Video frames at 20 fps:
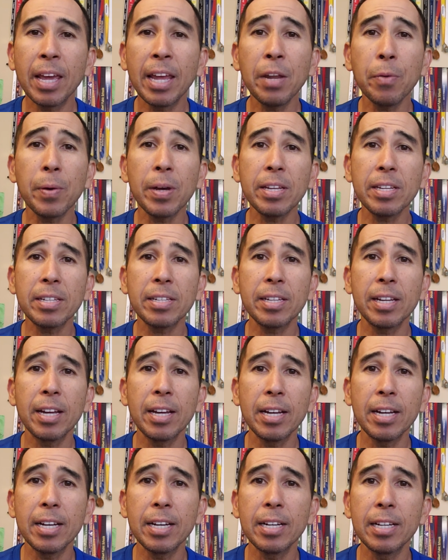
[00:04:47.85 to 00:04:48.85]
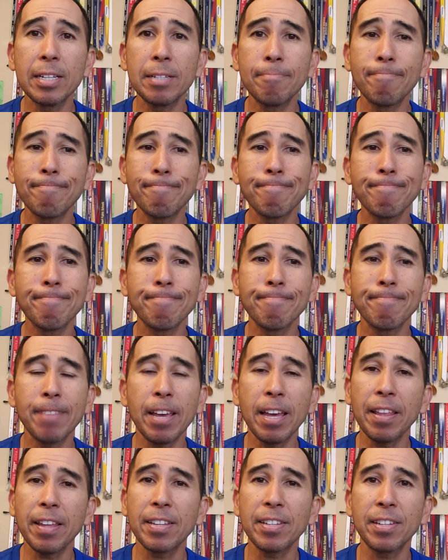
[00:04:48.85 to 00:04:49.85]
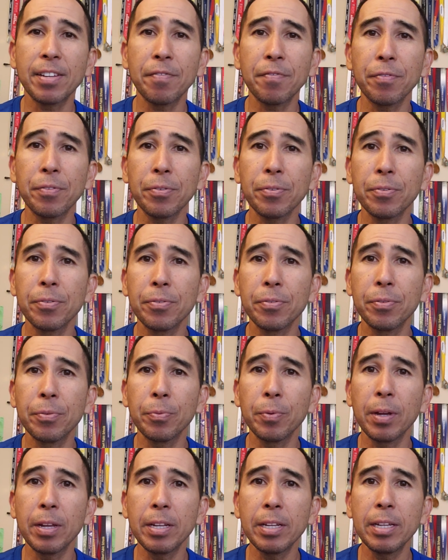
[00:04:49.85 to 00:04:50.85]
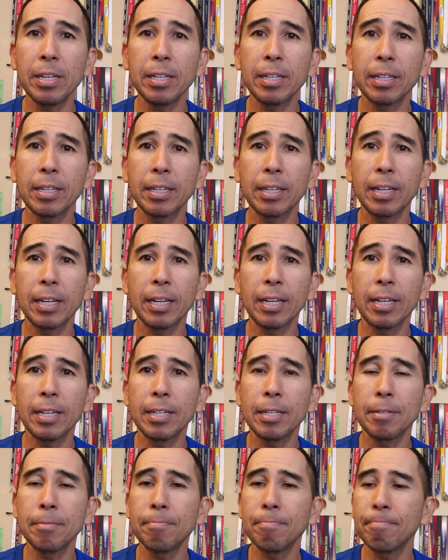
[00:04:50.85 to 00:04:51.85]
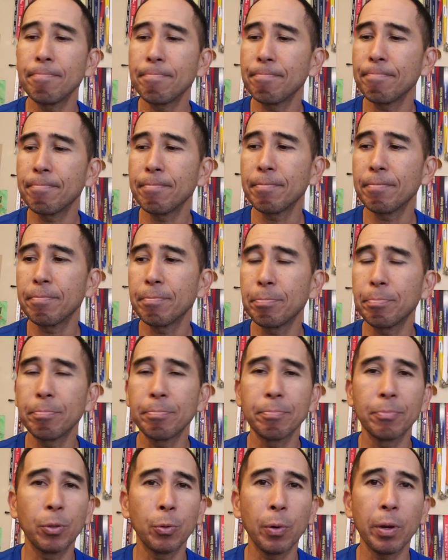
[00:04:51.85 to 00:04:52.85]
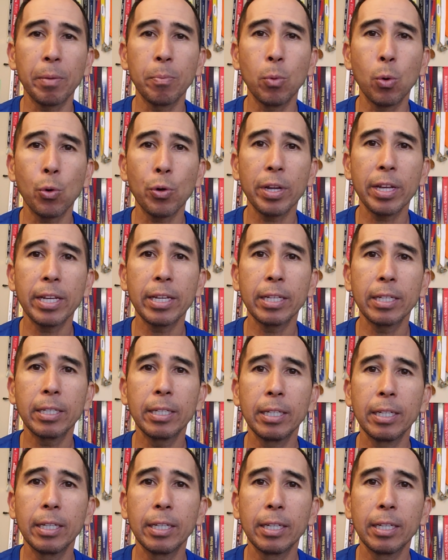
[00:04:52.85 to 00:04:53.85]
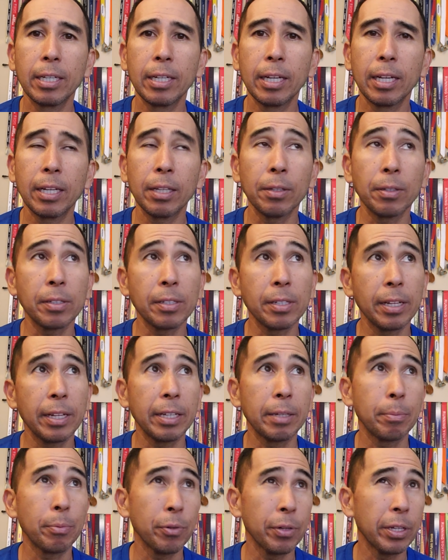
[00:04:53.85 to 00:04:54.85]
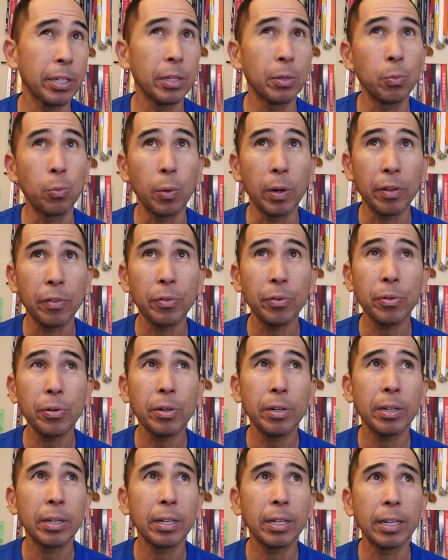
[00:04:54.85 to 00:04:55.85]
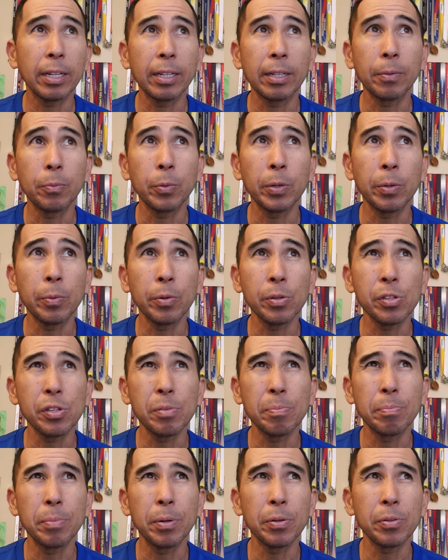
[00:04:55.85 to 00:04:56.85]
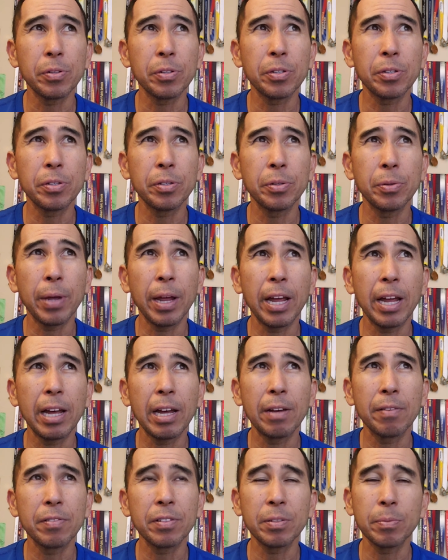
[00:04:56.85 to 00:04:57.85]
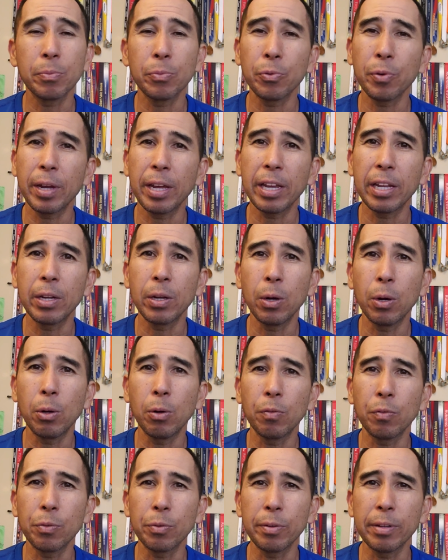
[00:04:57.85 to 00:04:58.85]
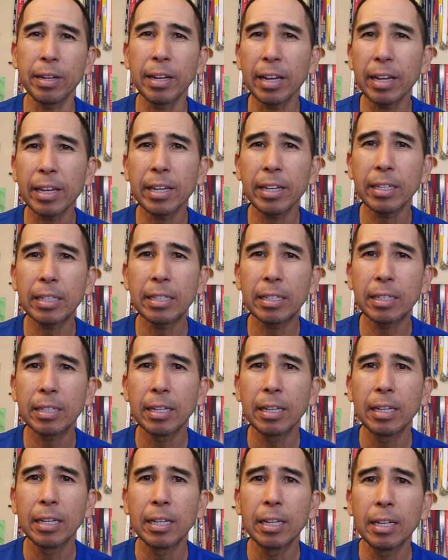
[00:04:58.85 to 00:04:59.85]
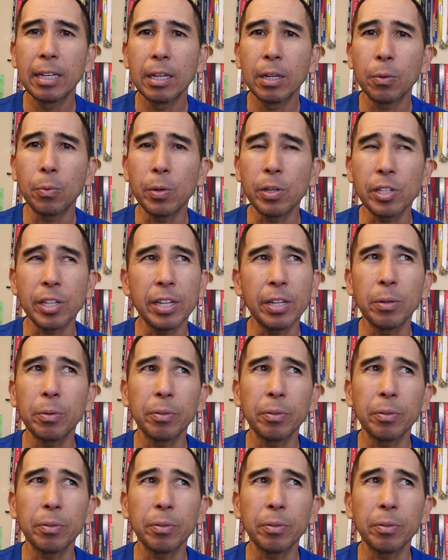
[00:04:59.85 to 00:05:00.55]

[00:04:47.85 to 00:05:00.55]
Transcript: anyways, uh, yeah, that's it for the run. Um, great morning. Looks like pretty good weather. Uh, we were supposed to have some rain overnight, which I